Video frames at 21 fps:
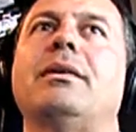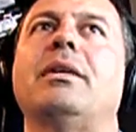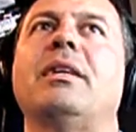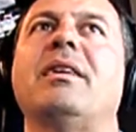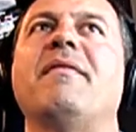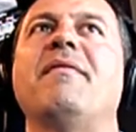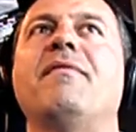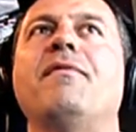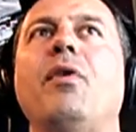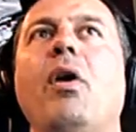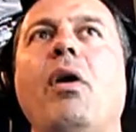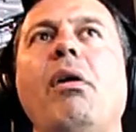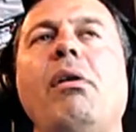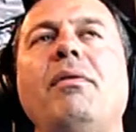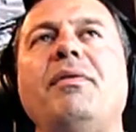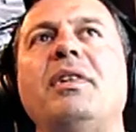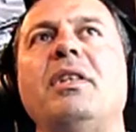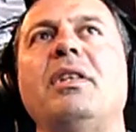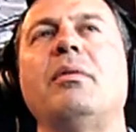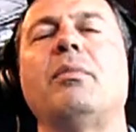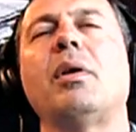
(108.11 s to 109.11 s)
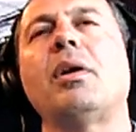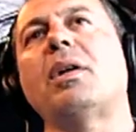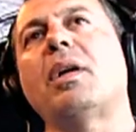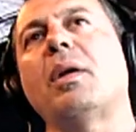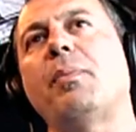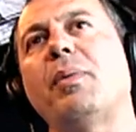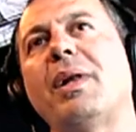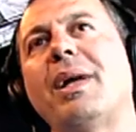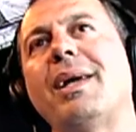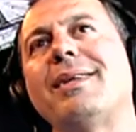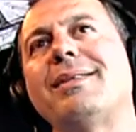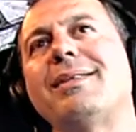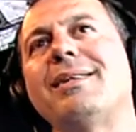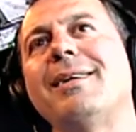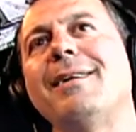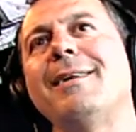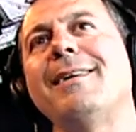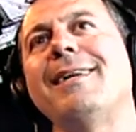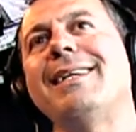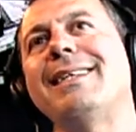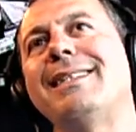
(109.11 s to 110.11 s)
evolved in the marketplace
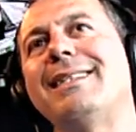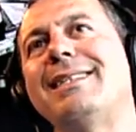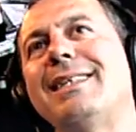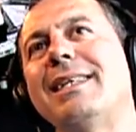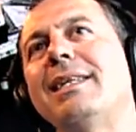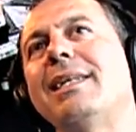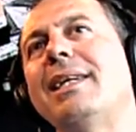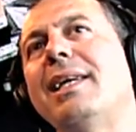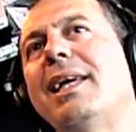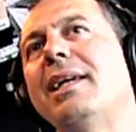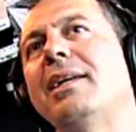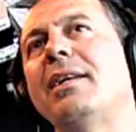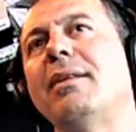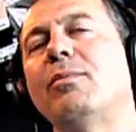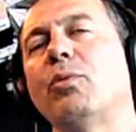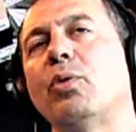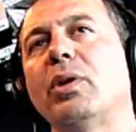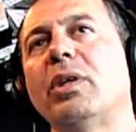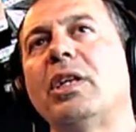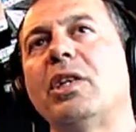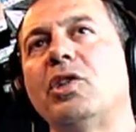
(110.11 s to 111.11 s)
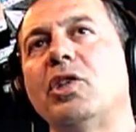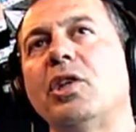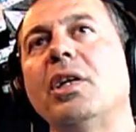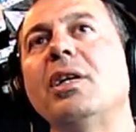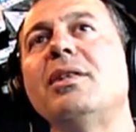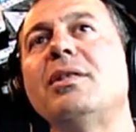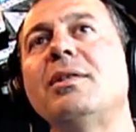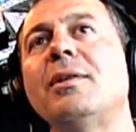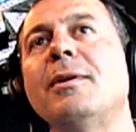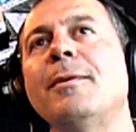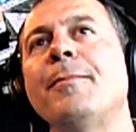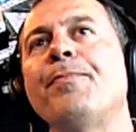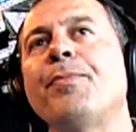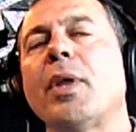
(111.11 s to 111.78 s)
is syndicated mortgages,